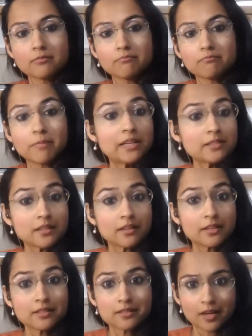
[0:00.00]

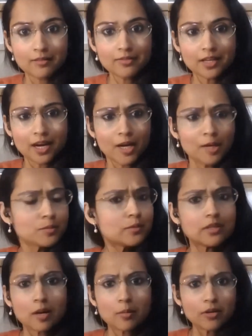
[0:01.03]
mentally tough times. We
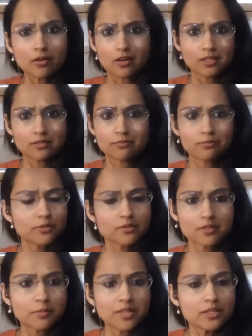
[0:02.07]
come across
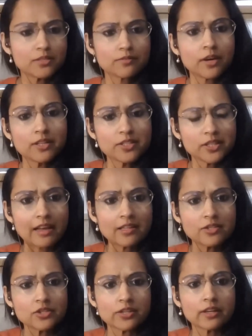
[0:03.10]
sometimes very
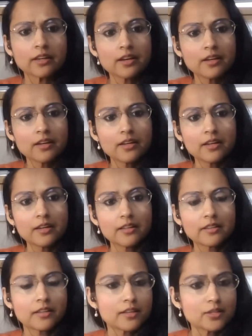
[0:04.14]
challenging
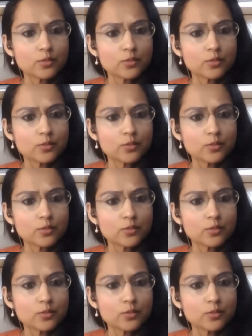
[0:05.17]
things.